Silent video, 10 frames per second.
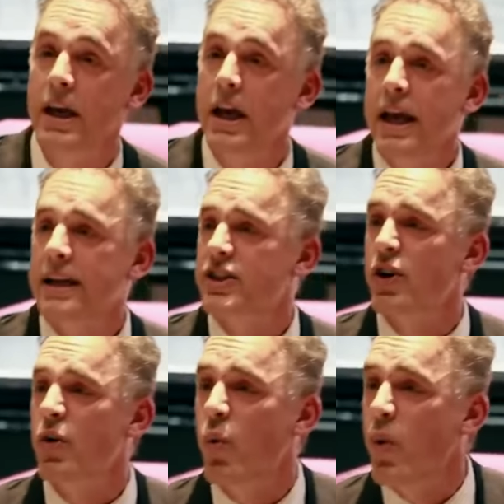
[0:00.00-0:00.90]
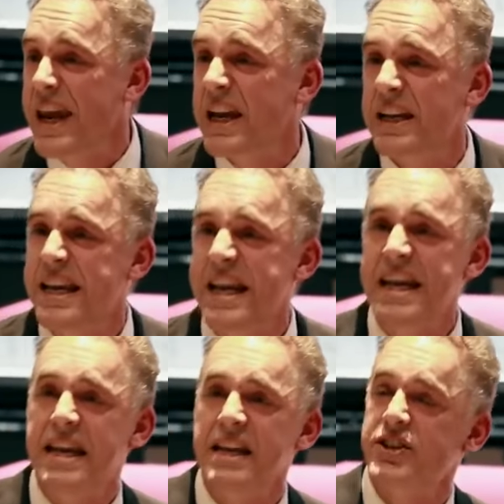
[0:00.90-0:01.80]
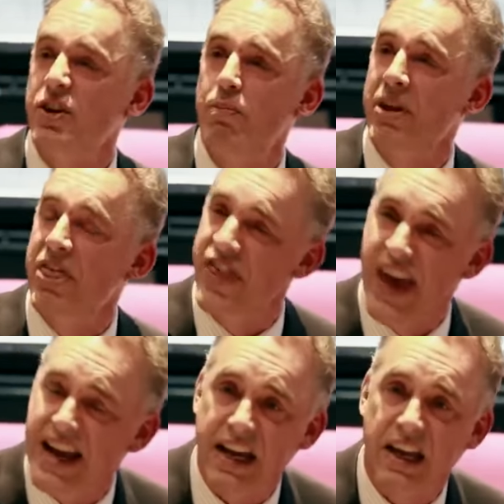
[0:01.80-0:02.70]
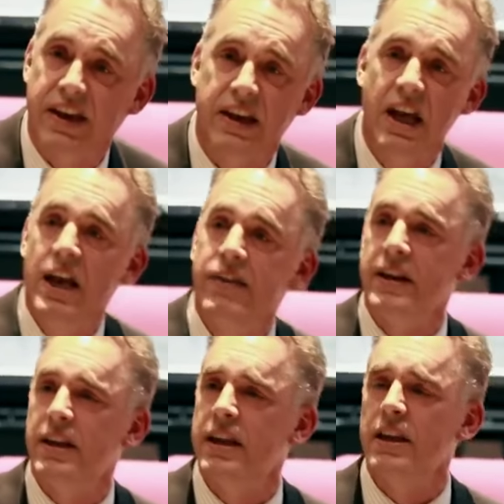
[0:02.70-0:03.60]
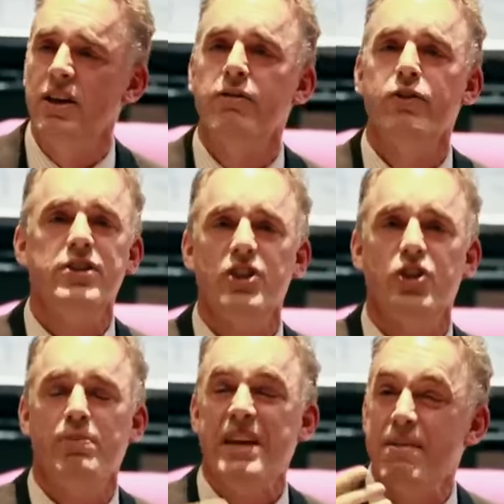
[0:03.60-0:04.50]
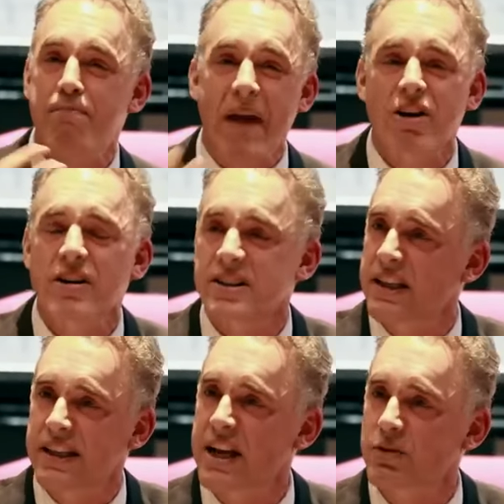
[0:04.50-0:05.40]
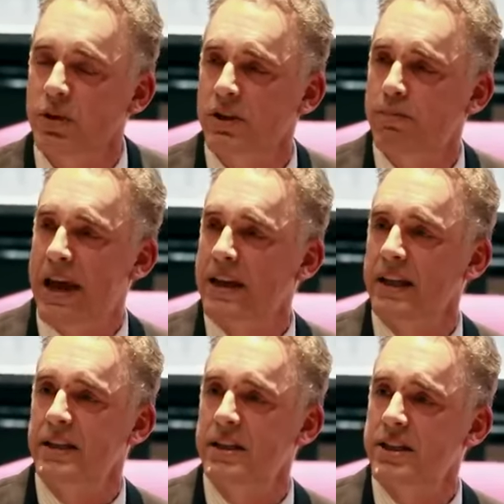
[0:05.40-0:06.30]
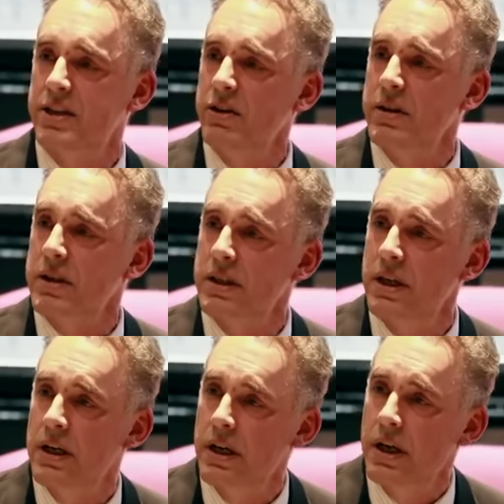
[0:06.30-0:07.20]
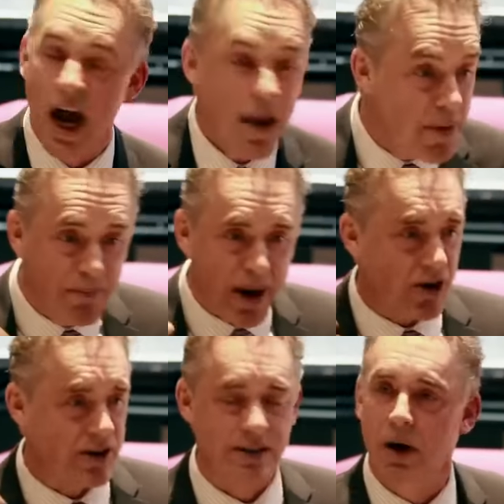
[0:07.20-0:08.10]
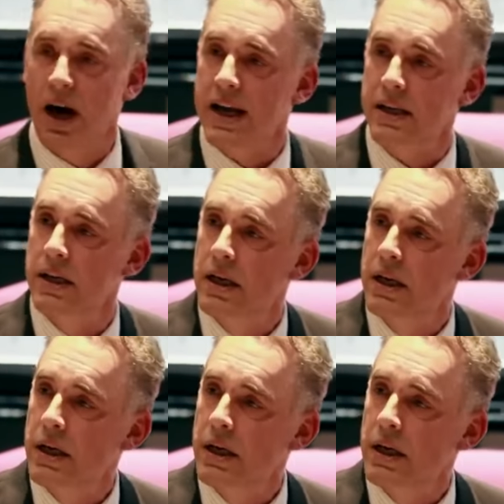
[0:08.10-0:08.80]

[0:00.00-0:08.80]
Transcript: And it's so weak deed and so pathetic that, that, that universities should be embarrassed that that's what they're peddling to students. Mm-hmm. I'm embarrassed by it.